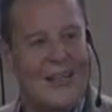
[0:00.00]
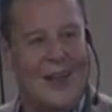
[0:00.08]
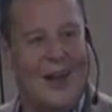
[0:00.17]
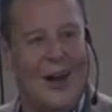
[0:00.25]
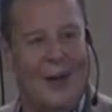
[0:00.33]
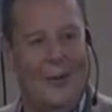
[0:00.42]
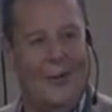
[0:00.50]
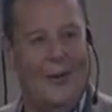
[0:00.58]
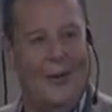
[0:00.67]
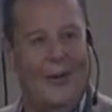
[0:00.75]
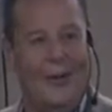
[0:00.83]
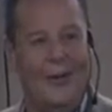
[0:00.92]
Alonzo
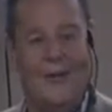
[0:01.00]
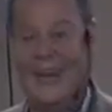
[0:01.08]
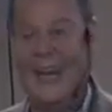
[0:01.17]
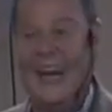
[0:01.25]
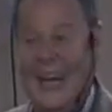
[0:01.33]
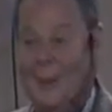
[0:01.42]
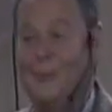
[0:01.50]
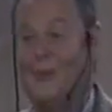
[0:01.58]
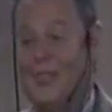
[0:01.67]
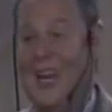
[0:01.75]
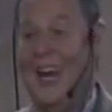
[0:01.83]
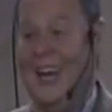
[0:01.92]
that
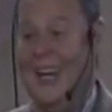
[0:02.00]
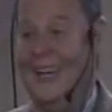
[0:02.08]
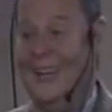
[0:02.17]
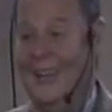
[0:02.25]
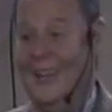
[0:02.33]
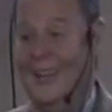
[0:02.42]
he was late.